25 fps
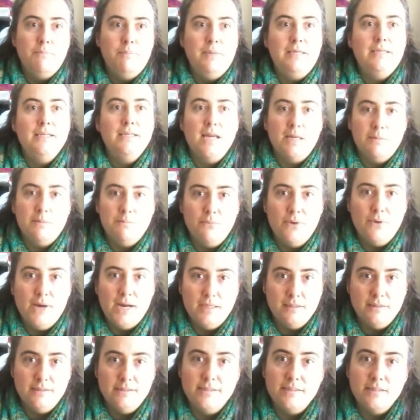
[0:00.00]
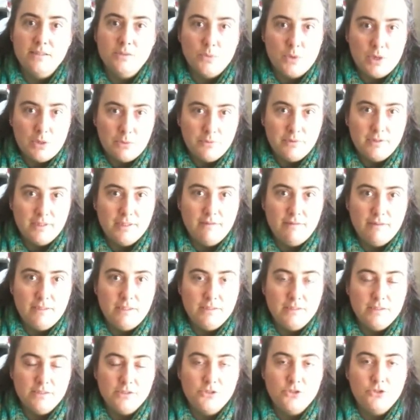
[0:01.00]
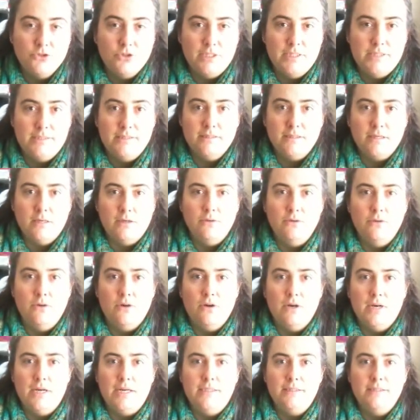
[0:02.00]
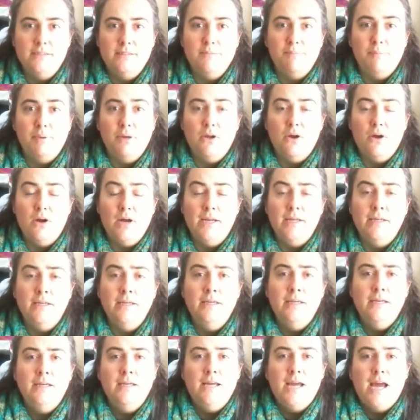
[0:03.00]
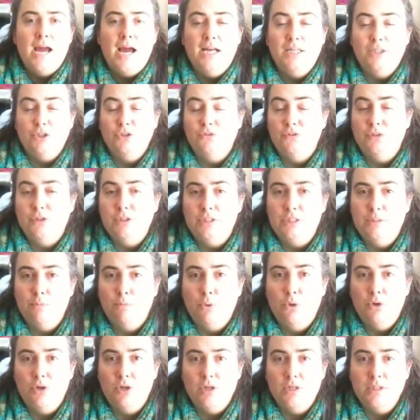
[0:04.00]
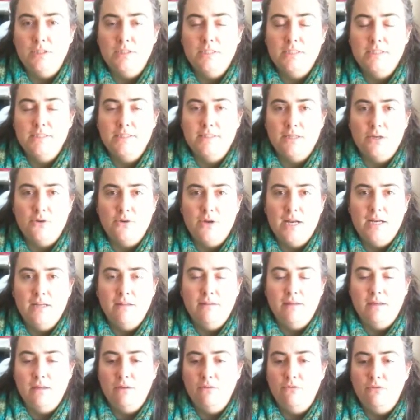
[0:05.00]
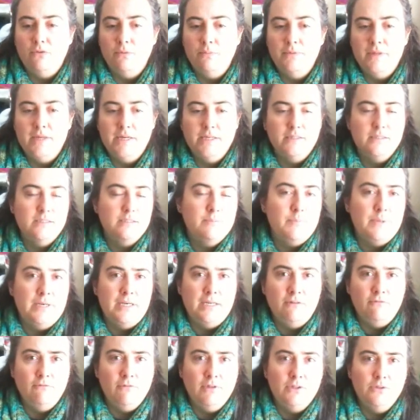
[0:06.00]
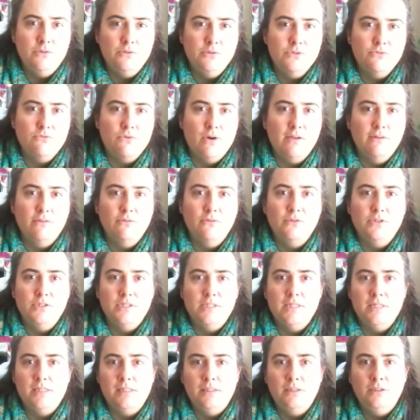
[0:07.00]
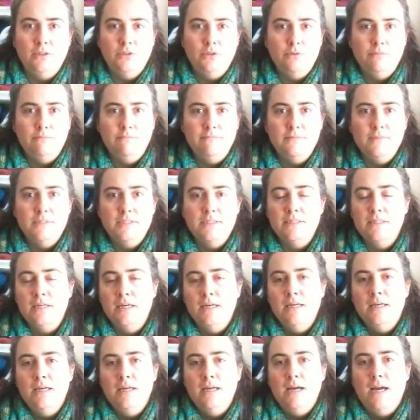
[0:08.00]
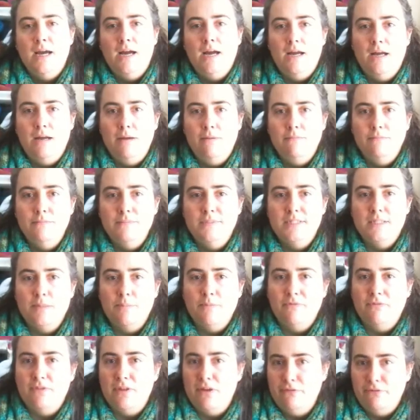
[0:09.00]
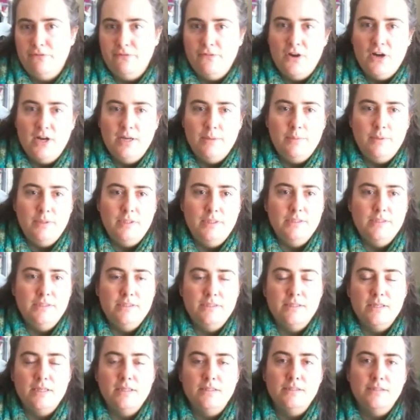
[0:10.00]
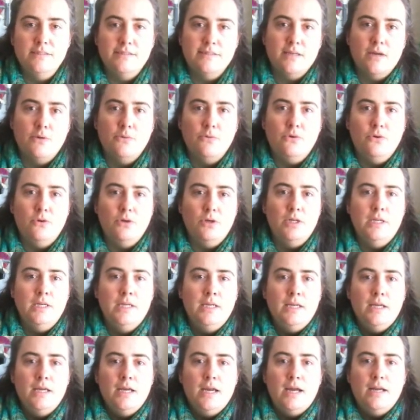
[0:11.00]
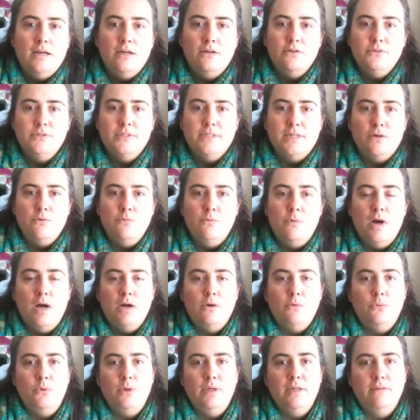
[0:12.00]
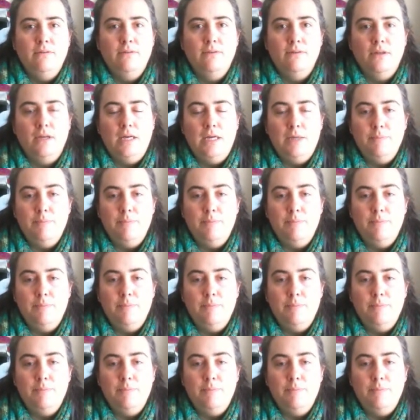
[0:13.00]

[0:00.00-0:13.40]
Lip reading: big name brands as well within the industry. So I supply Ashford product, so anything from their spinning reels right through to their looms, some of their fibres and so on. And I also work with